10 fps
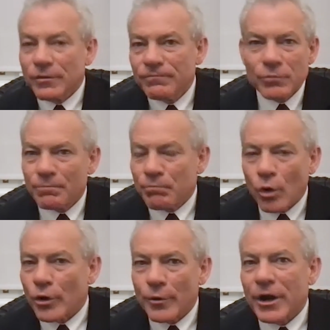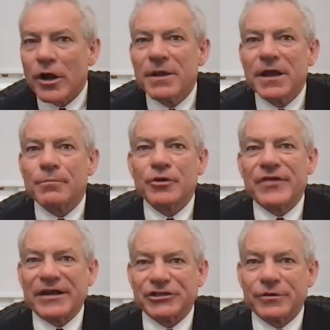We're bordering on being a
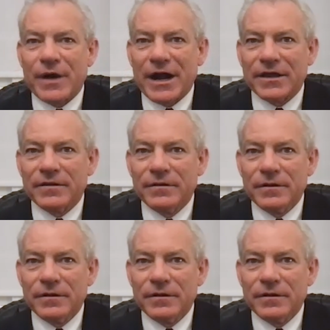protection racket.